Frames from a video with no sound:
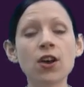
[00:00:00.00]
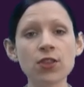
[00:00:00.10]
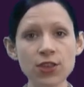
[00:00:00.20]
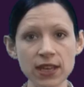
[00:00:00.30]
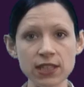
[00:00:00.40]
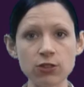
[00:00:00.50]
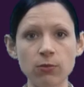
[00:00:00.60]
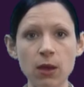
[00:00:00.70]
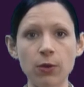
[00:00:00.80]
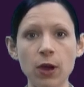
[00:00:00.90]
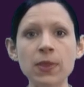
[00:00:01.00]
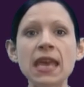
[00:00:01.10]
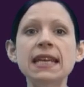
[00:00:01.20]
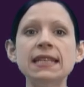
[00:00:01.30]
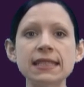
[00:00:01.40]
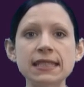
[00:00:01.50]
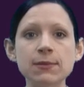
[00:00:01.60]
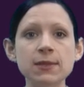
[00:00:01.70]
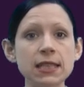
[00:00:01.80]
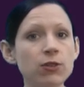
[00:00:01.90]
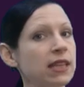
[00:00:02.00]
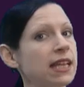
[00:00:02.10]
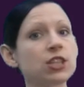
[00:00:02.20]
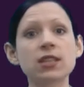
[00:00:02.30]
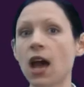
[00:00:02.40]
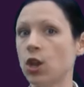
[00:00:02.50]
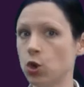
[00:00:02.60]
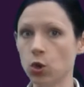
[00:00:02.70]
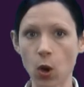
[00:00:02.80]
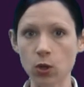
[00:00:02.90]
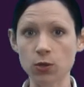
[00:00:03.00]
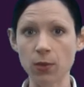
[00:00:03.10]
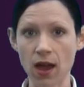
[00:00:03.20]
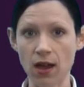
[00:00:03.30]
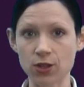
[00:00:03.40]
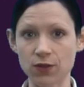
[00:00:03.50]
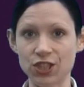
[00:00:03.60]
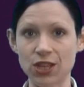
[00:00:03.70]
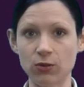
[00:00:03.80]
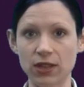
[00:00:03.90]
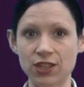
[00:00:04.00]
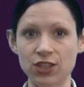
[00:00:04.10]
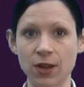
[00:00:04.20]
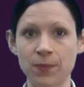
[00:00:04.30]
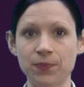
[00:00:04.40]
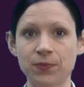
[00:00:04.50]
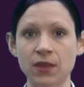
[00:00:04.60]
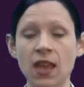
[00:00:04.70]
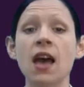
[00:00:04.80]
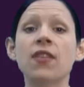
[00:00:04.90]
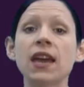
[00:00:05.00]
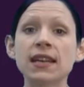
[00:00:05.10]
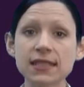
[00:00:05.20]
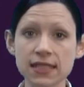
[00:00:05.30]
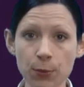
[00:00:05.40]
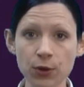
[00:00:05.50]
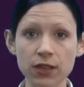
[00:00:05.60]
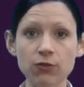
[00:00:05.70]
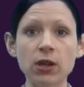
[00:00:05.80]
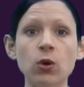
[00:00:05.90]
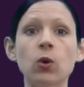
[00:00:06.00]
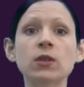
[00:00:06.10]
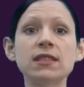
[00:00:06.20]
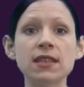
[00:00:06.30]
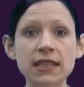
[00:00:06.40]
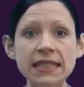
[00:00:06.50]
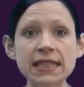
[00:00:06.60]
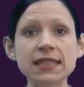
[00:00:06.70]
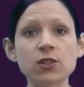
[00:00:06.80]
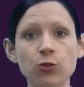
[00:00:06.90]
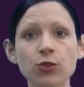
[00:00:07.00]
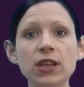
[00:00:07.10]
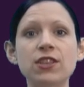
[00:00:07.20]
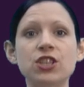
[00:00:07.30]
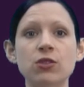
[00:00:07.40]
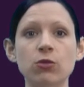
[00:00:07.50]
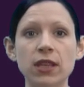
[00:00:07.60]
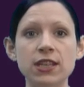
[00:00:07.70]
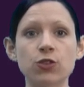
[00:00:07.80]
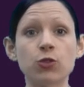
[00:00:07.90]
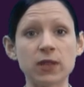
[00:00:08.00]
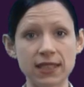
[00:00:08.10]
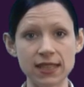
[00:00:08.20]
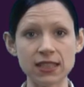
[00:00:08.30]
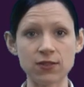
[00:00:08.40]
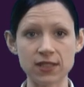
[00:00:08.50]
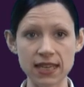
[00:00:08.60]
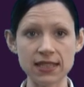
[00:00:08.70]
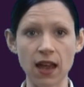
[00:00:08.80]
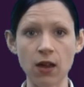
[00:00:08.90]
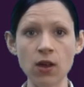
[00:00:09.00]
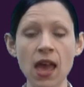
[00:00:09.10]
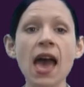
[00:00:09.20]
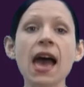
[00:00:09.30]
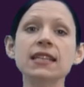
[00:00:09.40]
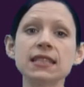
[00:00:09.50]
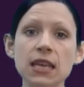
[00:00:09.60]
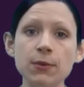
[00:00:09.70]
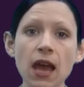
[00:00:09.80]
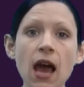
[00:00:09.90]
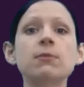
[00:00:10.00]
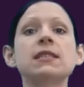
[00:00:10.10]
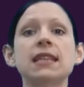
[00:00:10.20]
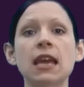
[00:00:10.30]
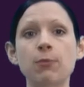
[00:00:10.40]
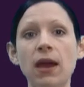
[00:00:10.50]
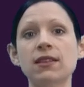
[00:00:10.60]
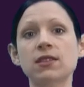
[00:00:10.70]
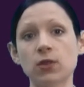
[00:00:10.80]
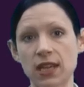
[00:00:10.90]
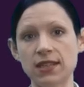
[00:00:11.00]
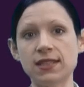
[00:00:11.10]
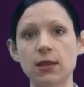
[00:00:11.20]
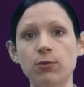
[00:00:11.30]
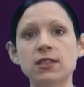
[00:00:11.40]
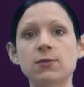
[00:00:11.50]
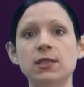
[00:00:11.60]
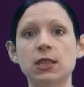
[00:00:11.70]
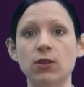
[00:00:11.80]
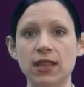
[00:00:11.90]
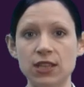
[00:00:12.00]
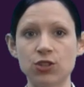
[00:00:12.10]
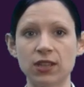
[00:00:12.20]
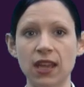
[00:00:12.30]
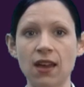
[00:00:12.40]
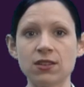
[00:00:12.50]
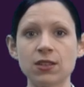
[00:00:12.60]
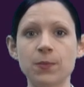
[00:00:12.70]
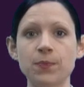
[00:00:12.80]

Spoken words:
The thing to remember is that subsidiary ledgers are not part of the general ledger. They are separate records that exist to free the general ledger from excessive detail and to keep an up-to-date balance on each separate subsidiary ledger account.